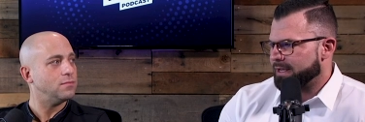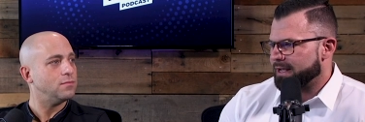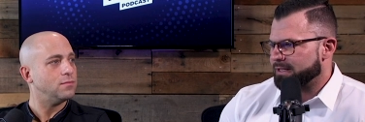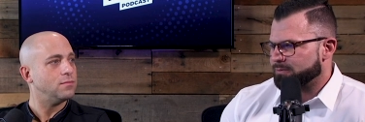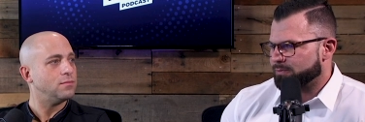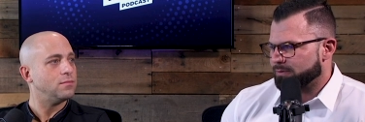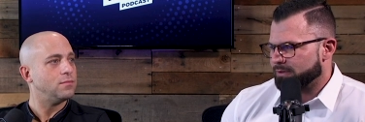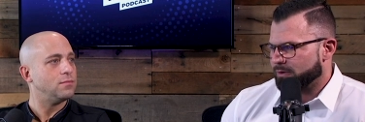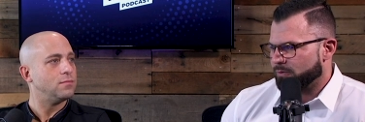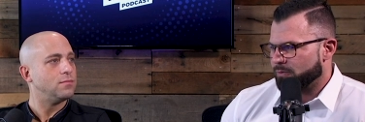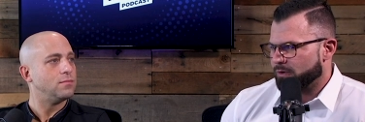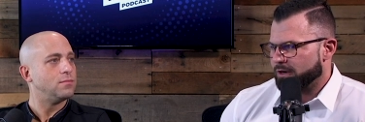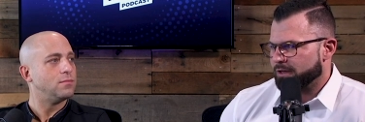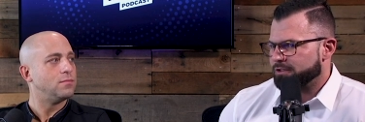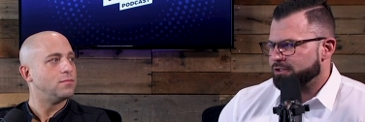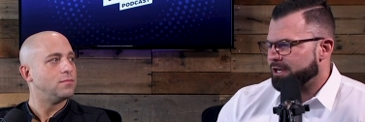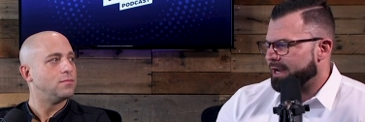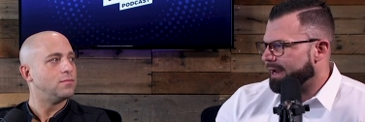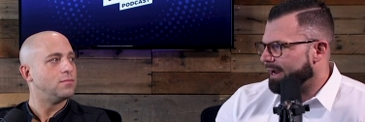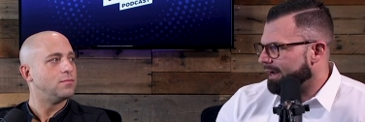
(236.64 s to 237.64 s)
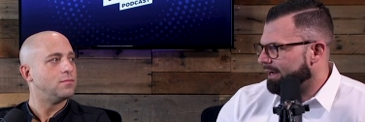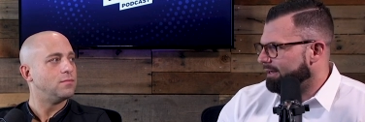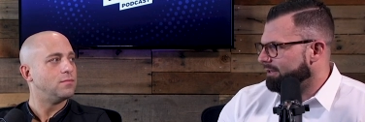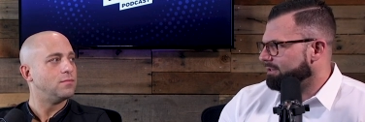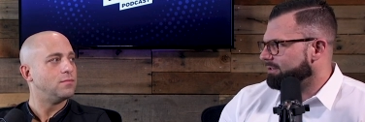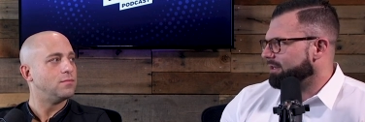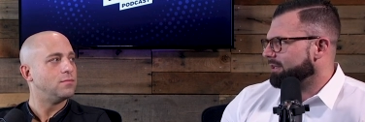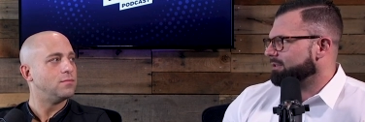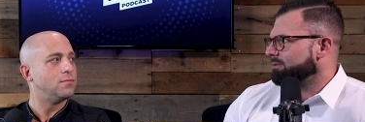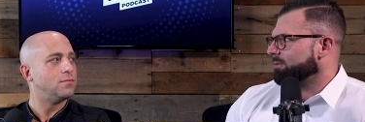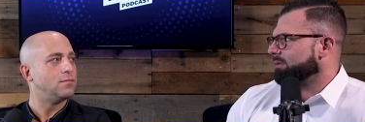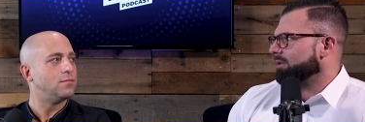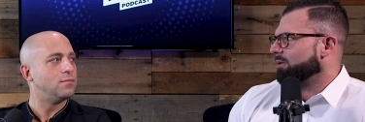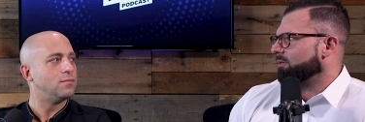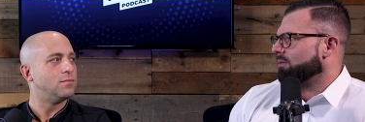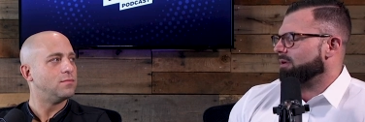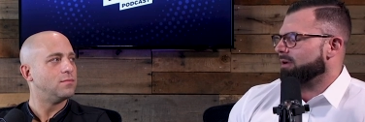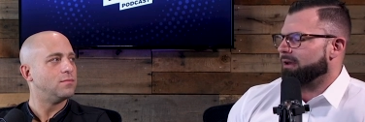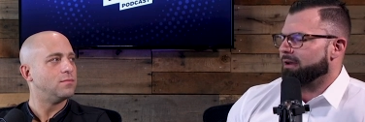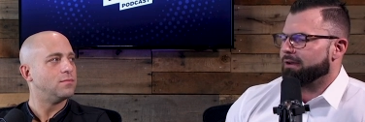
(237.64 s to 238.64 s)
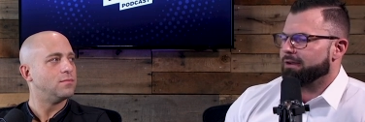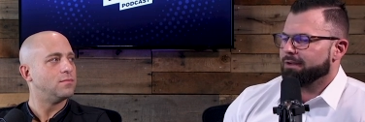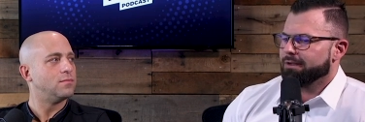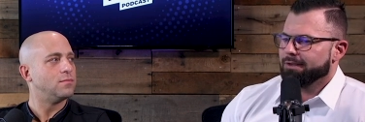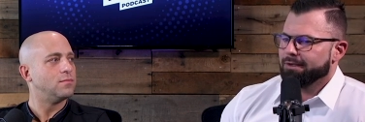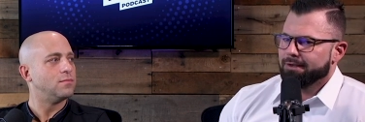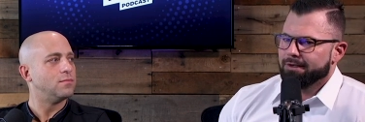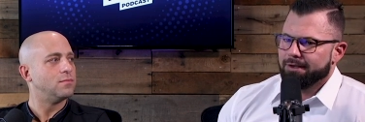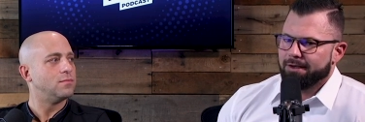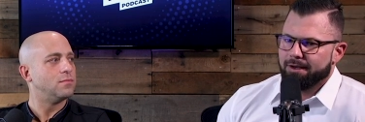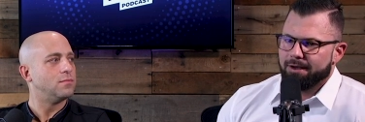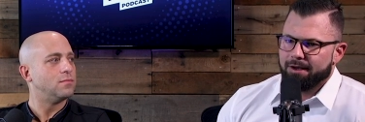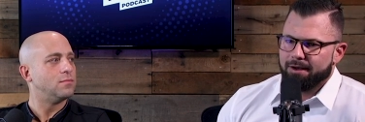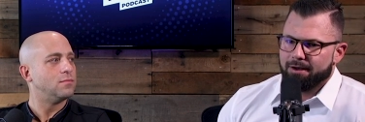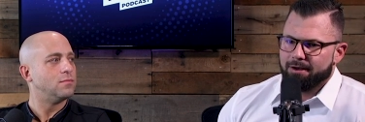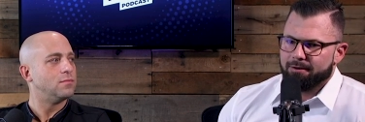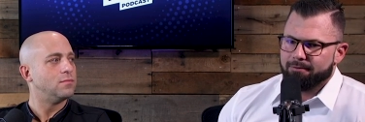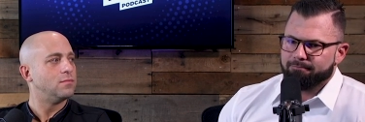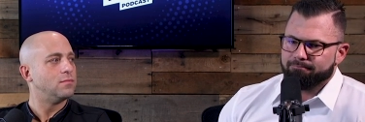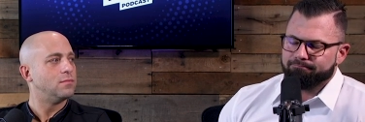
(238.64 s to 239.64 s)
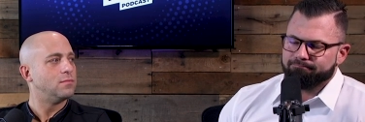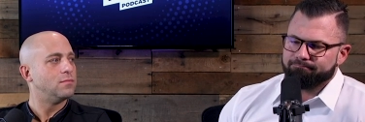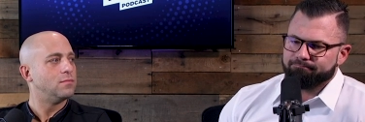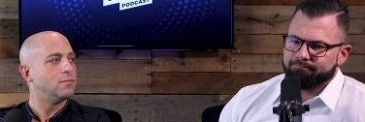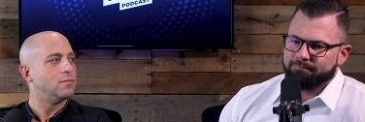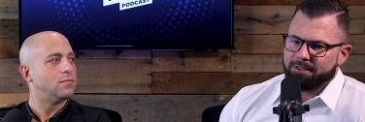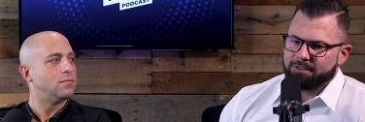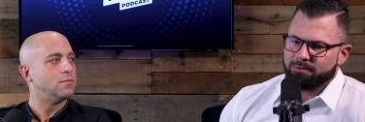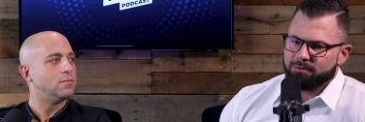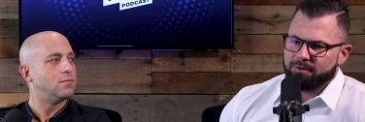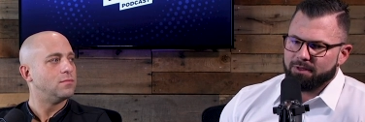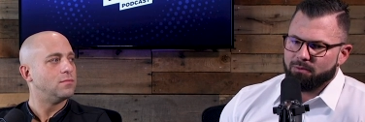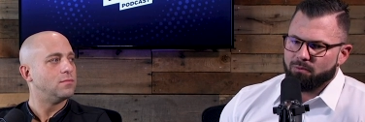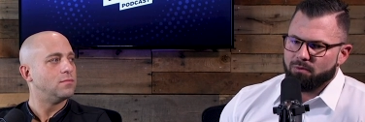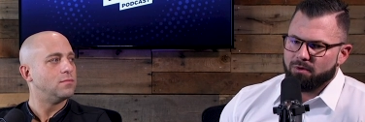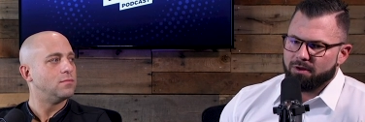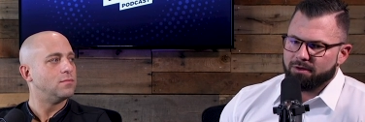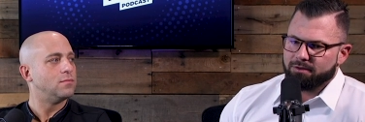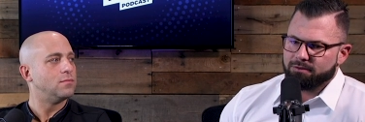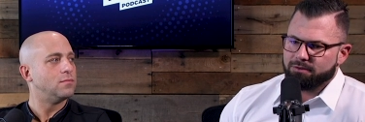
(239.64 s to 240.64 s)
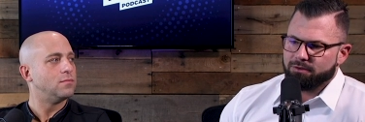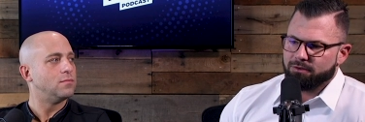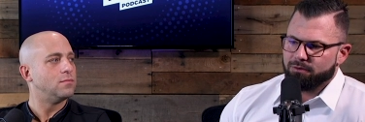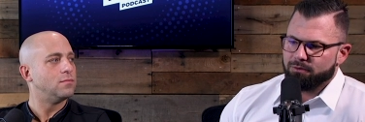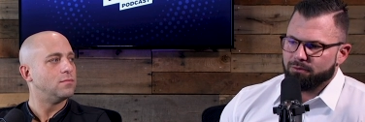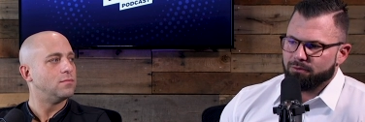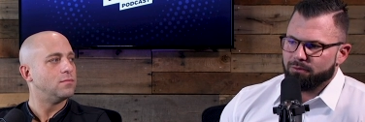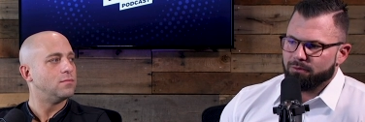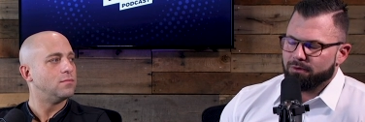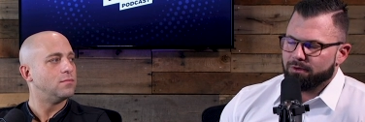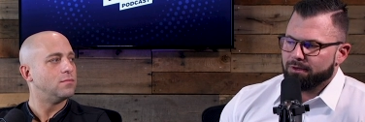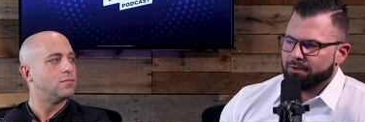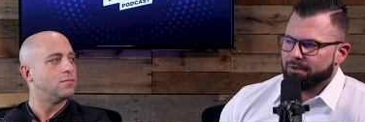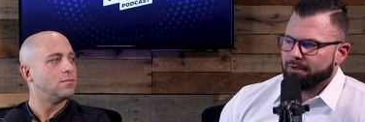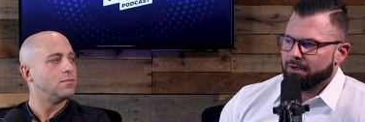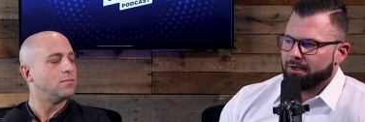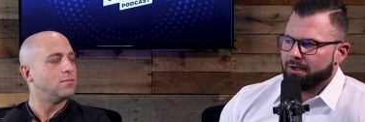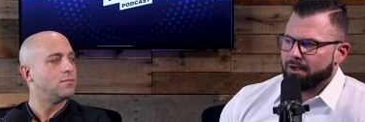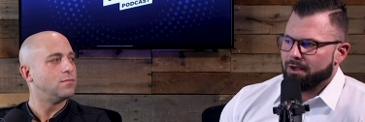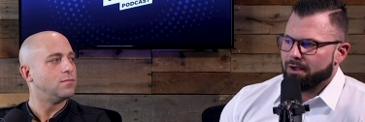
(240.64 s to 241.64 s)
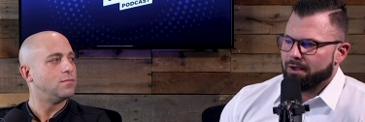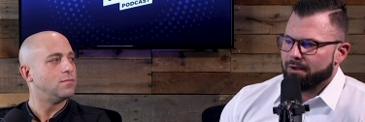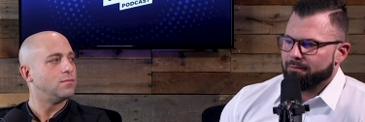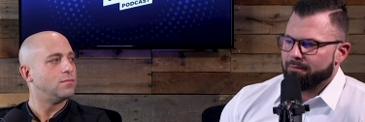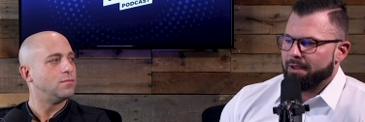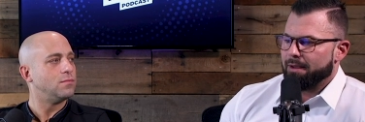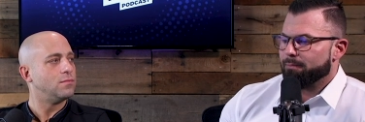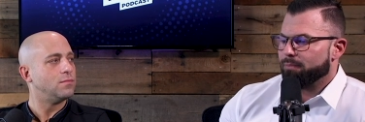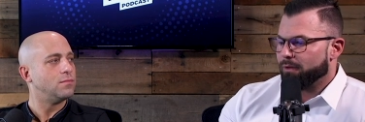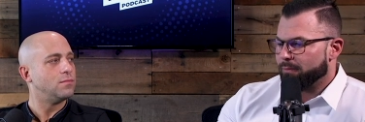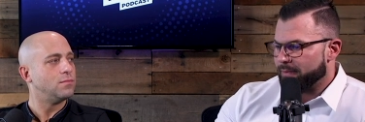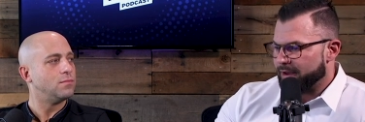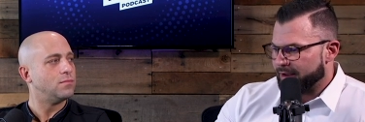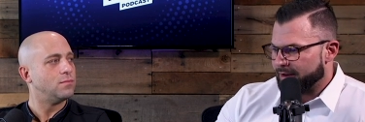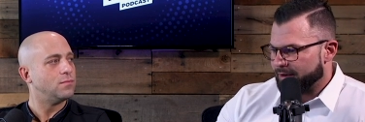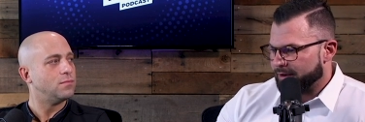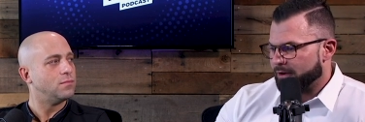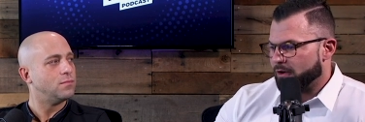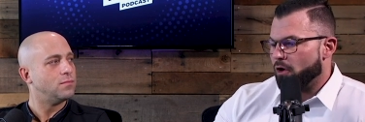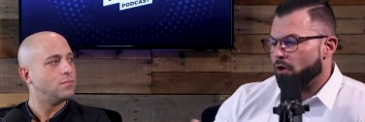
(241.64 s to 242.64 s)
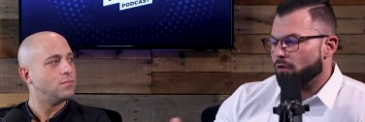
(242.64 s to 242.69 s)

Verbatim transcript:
Speaker 1: that's what they want to change. That's what they want to, um, that's what they want to, Uh, implement and